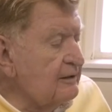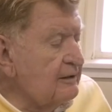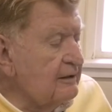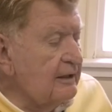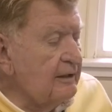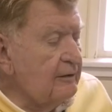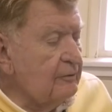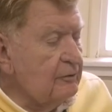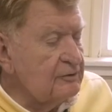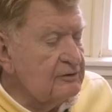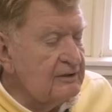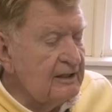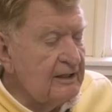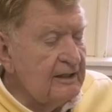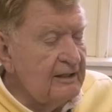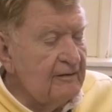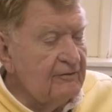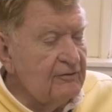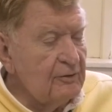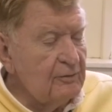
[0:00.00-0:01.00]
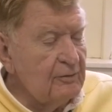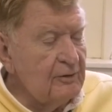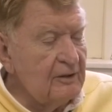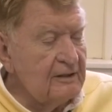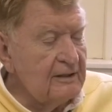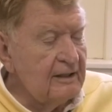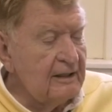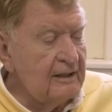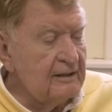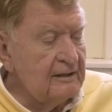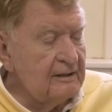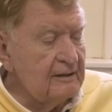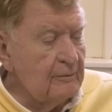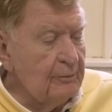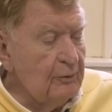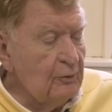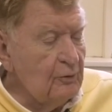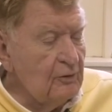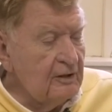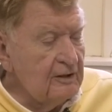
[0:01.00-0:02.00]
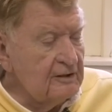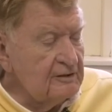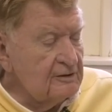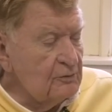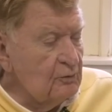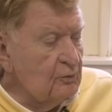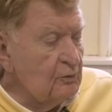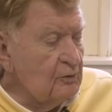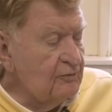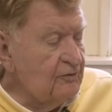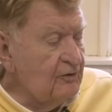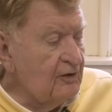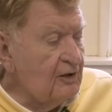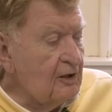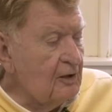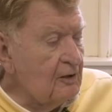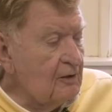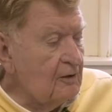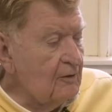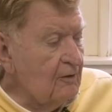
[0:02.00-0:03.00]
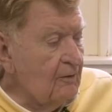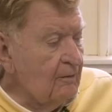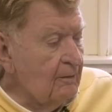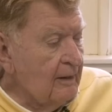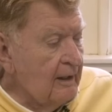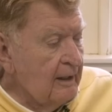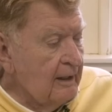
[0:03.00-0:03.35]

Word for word: it was inevitable that the Port Hudson would fall.